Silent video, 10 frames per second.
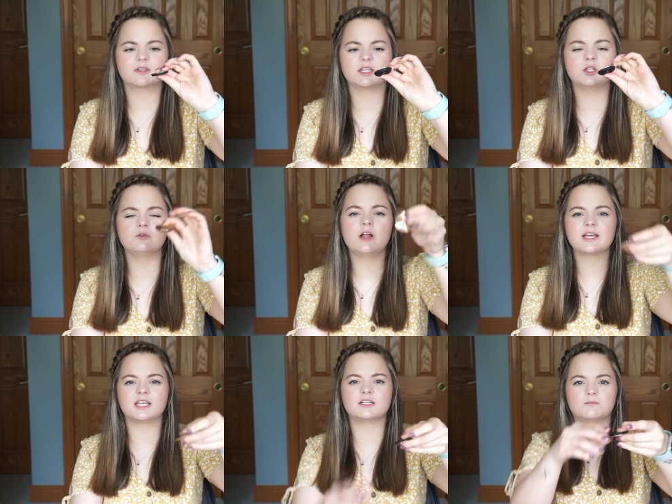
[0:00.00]
you
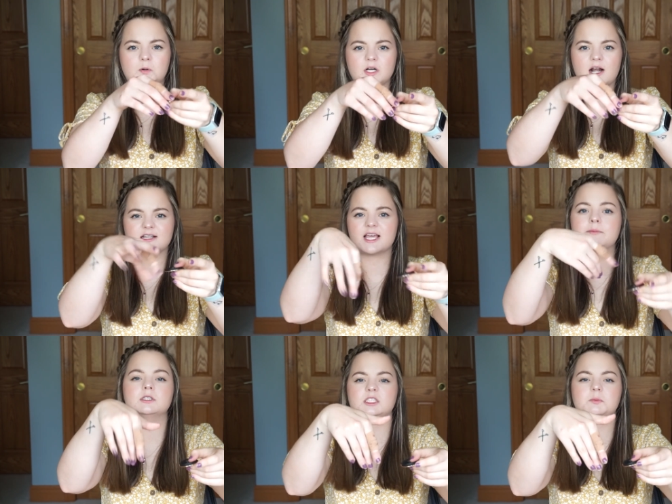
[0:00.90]
like can put it on a
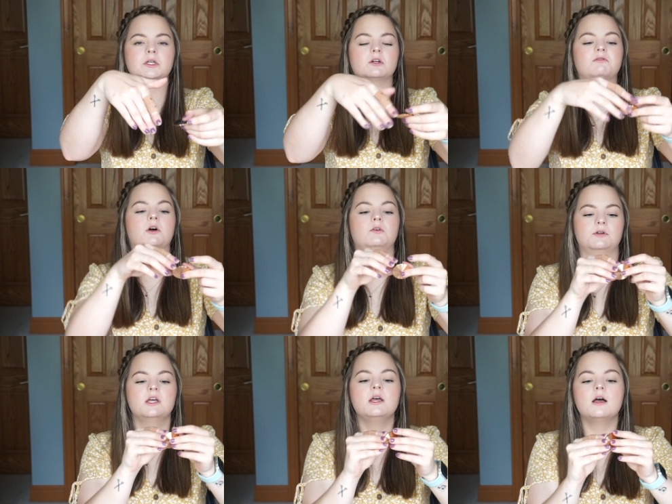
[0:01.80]
table and spin your
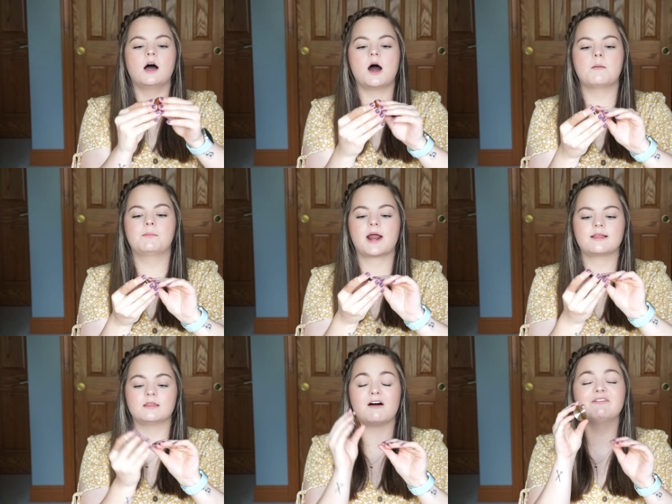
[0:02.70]
phone, but
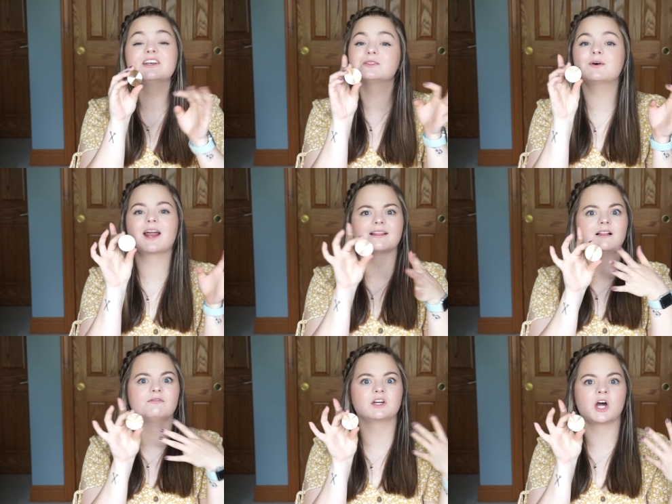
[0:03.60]
I love this one. I
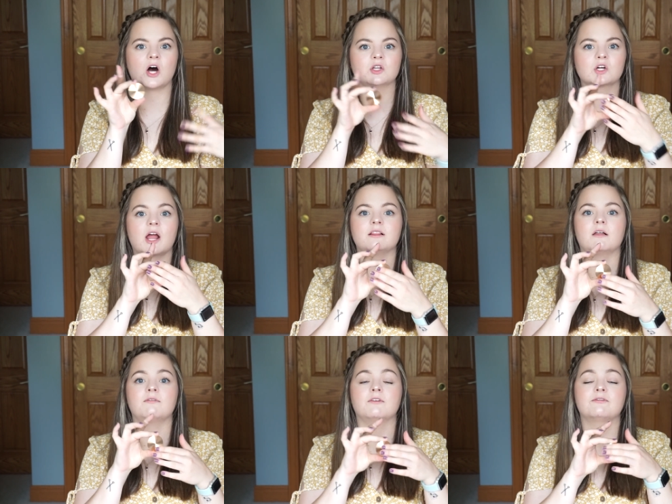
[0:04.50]
love the color, I
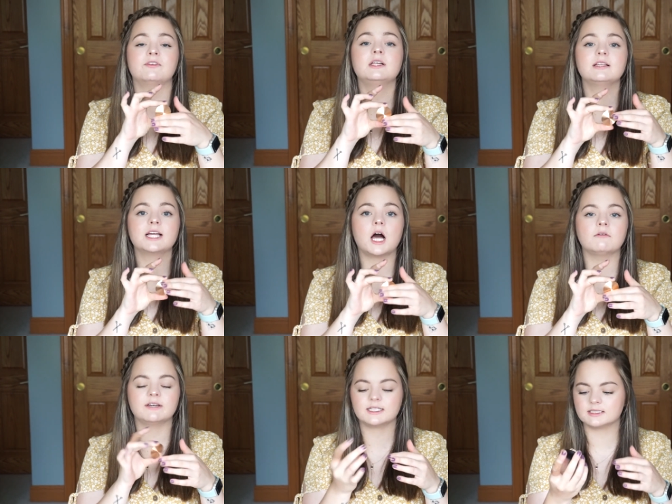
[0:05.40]
love the feeling
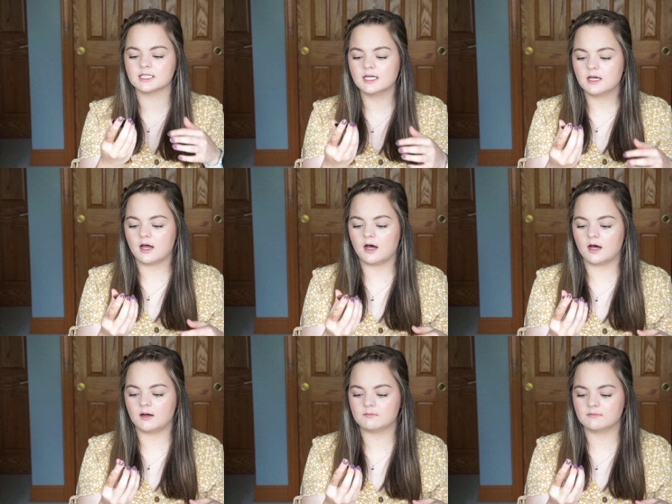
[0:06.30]
of it,
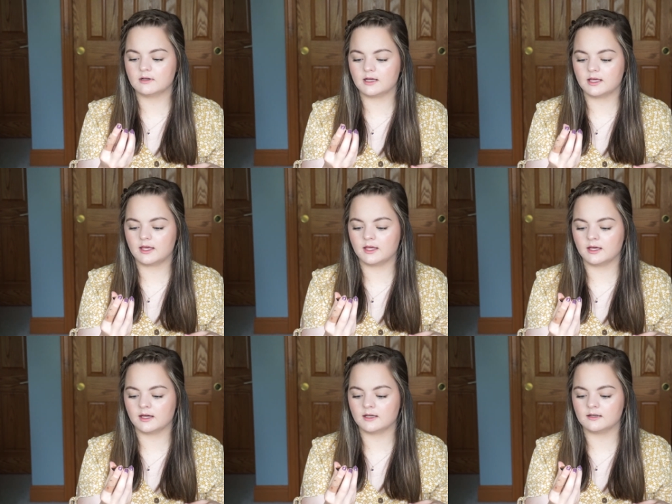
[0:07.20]

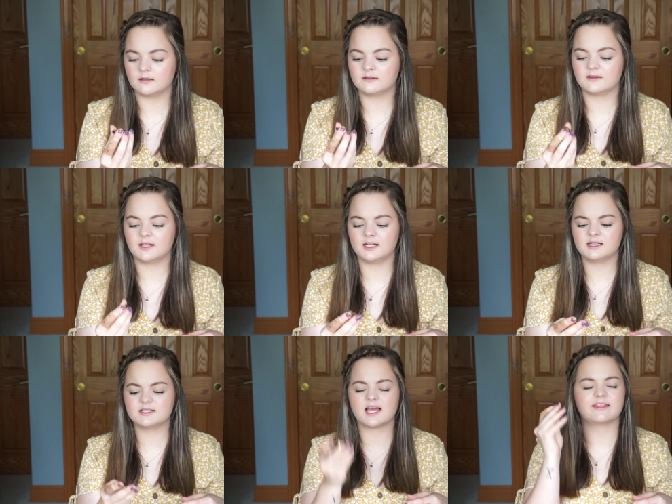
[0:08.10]
and it
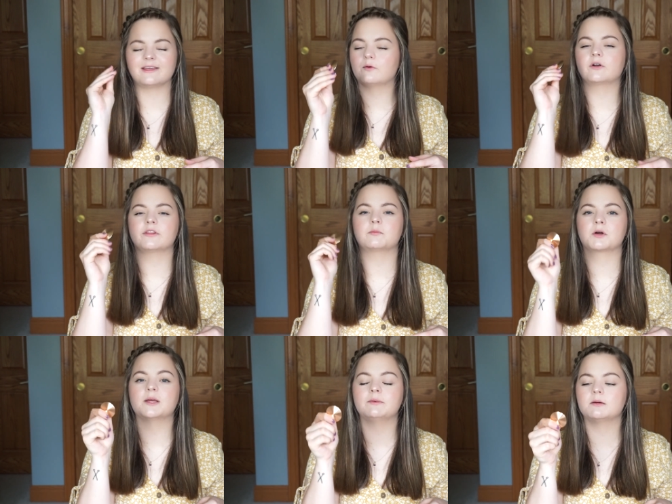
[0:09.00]
is, I think, one of the
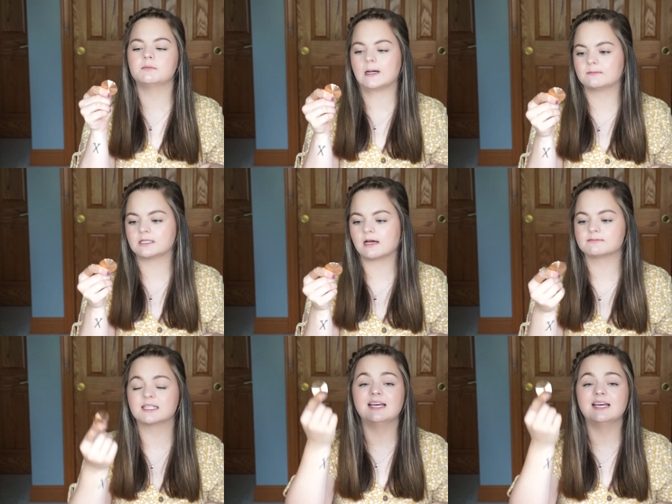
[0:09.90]
premium pop tops,